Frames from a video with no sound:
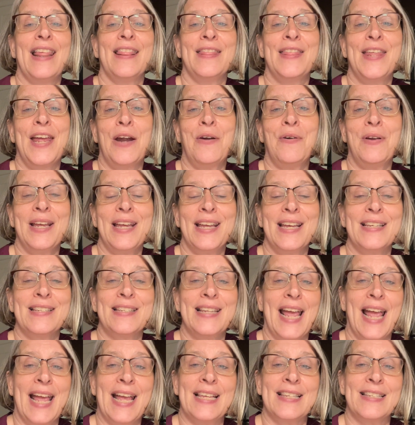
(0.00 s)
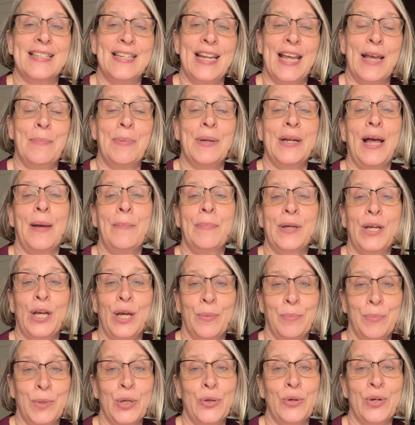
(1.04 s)
There is a Stampin' Up
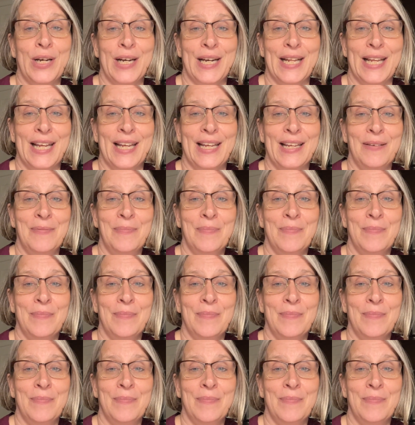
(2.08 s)
community,